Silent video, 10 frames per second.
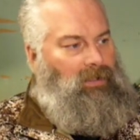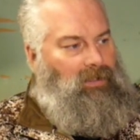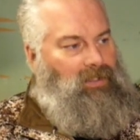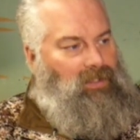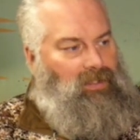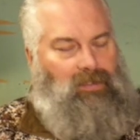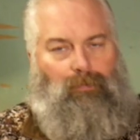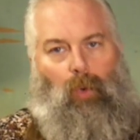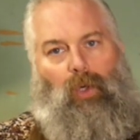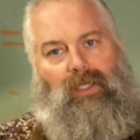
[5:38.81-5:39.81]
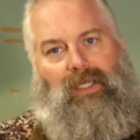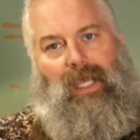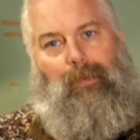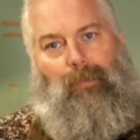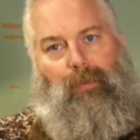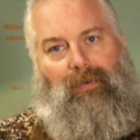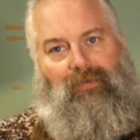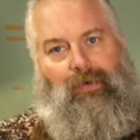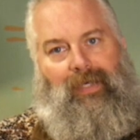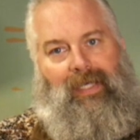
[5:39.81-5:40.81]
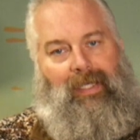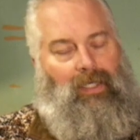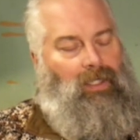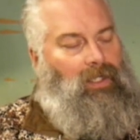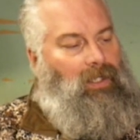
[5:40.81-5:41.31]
this is more than capable of doing it.